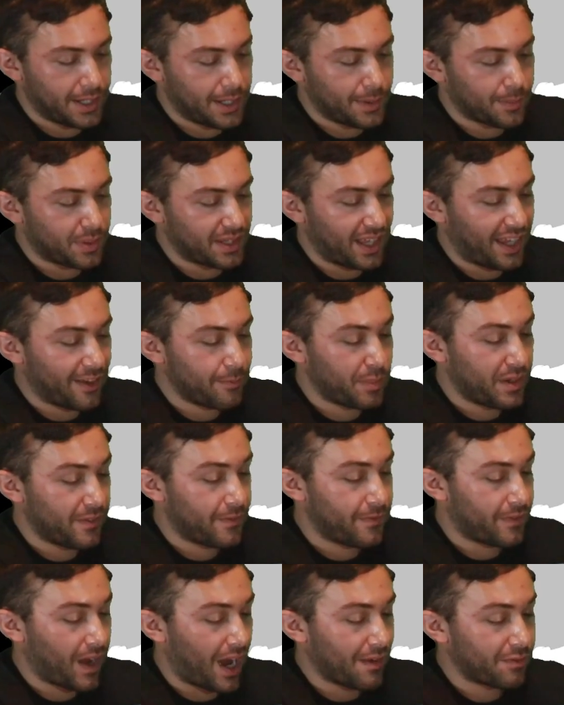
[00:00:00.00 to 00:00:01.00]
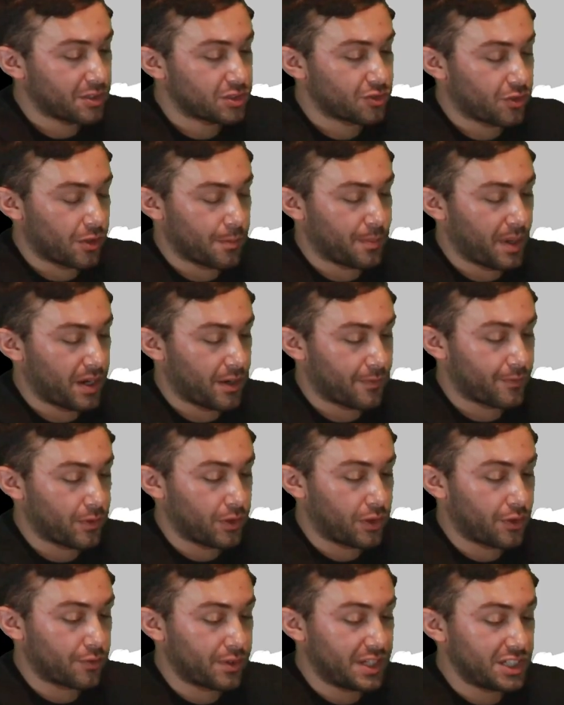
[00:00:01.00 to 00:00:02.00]
But they have been 500 or better
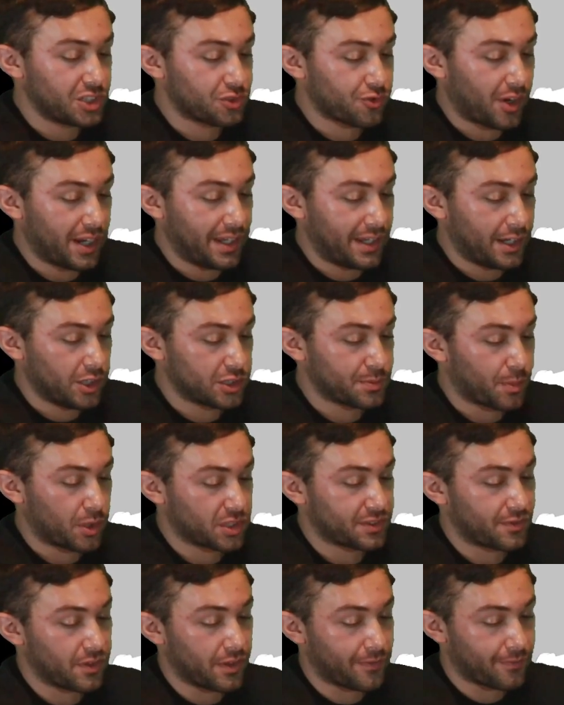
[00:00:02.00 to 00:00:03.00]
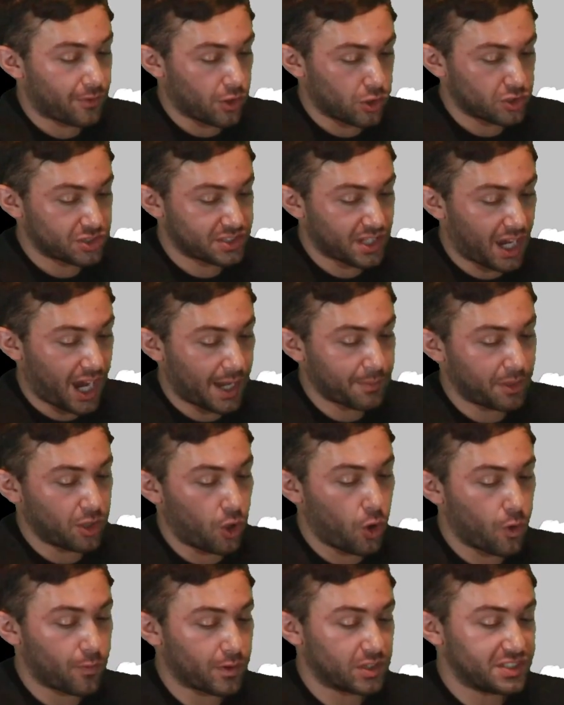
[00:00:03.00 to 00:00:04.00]
for 3 straight years, Mars, for the first time in
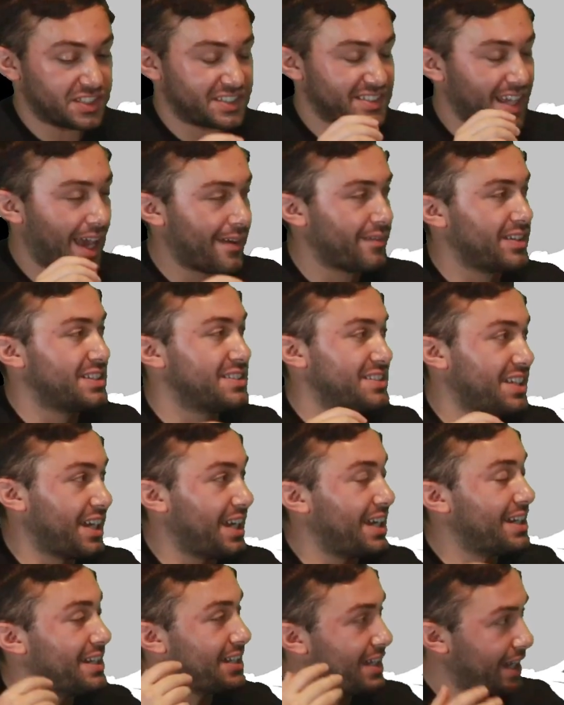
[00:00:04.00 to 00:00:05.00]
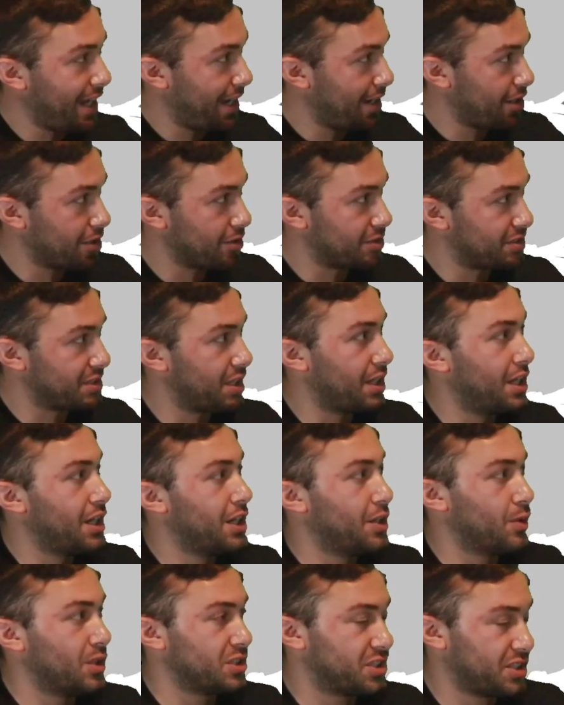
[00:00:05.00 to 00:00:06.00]
over 17 years,
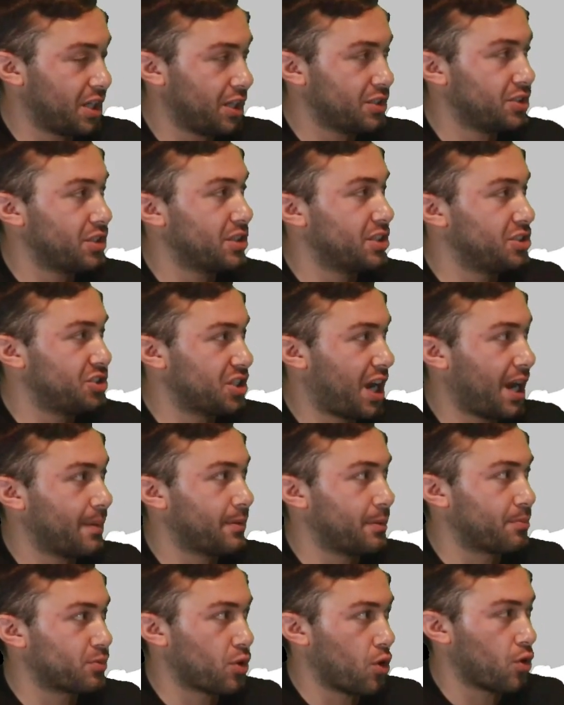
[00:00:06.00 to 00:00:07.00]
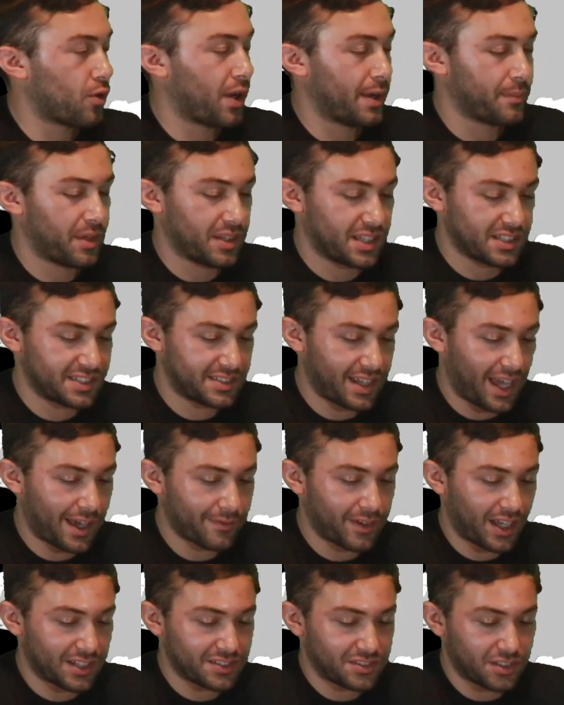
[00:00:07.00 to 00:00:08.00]
which tells you the job the program and the
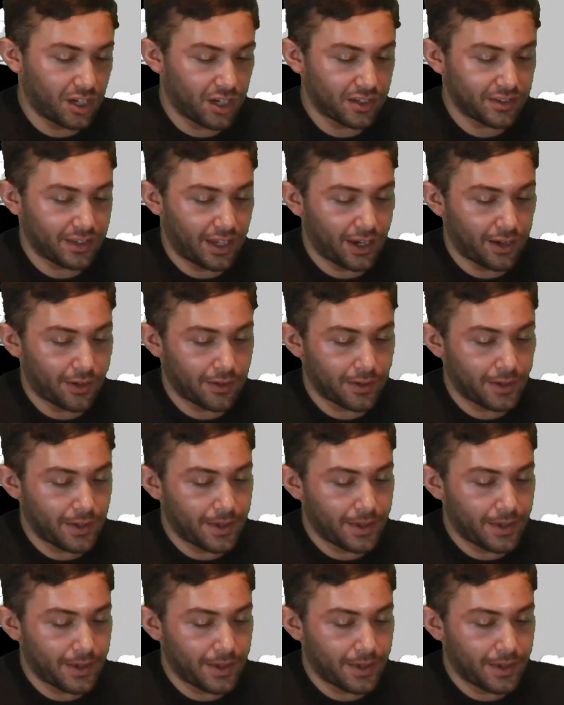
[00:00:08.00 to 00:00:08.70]
staff has done there.